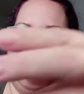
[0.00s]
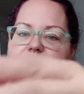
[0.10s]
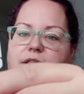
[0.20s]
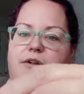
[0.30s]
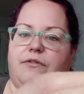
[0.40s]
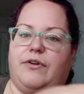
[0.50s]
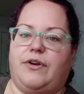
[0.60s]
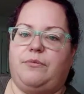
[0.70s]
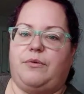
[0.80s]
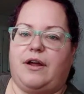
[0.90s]
very
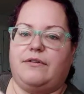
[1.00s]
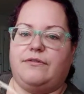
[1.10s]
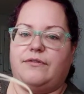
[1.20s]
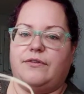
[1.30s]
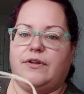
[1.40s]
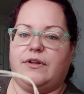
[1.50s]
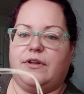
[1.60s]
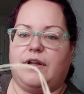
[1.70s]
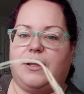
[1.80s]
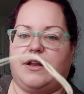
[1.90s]
rough.
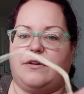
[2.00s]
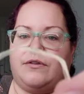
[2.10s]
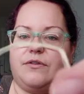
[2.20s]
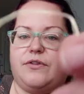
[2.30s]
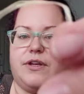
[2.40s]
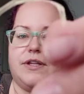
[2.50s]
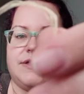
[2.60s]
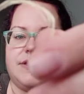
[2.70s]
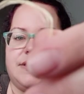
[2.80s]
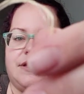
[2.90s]
I don't know if you can
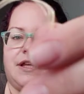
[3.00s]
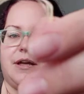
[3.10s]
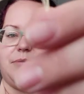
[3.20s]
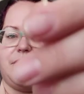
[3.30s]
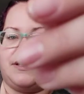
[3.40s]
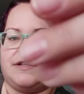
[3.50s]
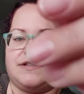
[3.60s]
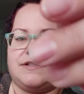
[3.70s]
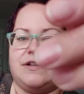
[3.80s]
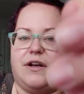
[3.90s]
see that, but
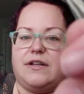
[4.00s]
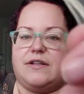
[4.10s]
it's not